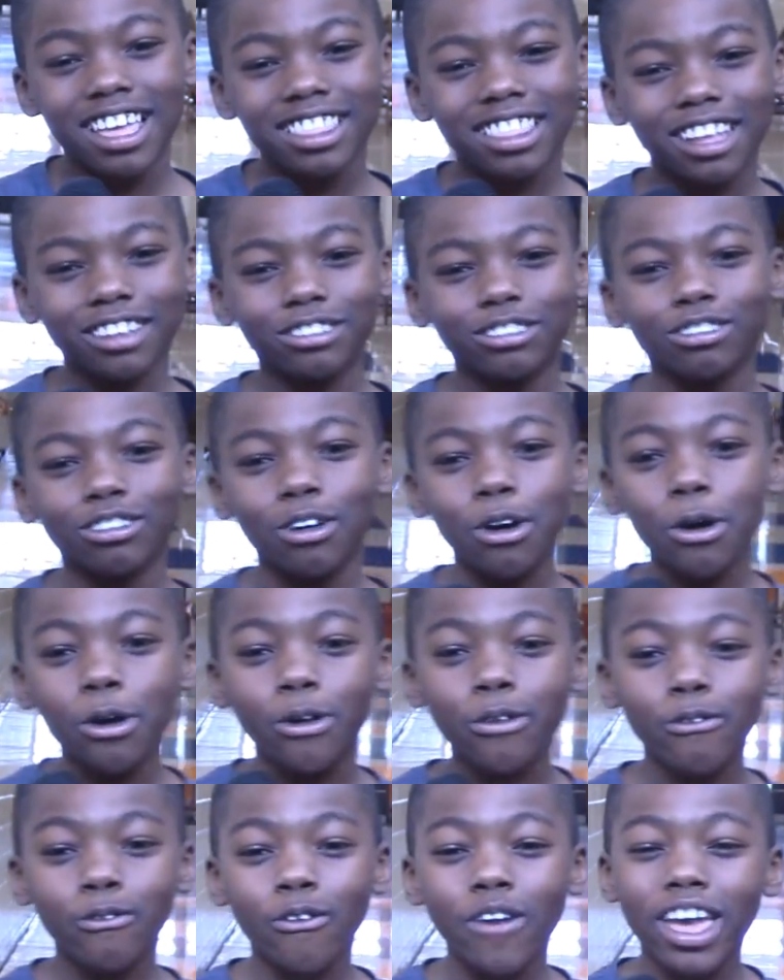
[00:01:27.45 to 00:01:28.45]
that show
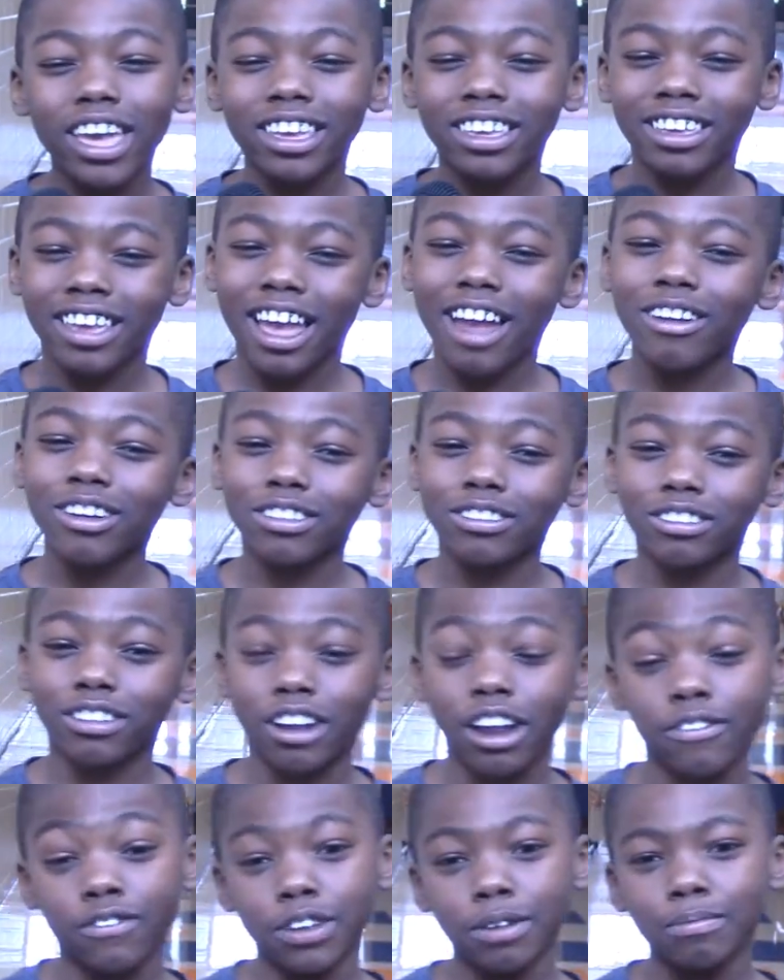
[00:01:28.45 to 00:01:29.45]
great character
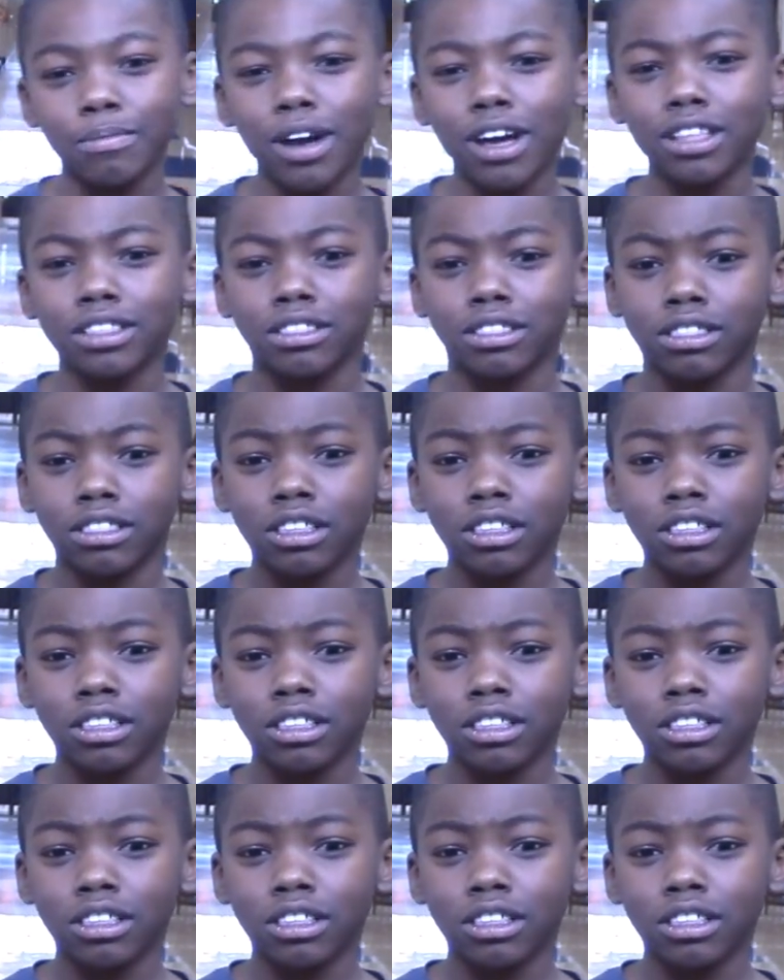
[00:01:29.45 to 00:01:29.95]
every month.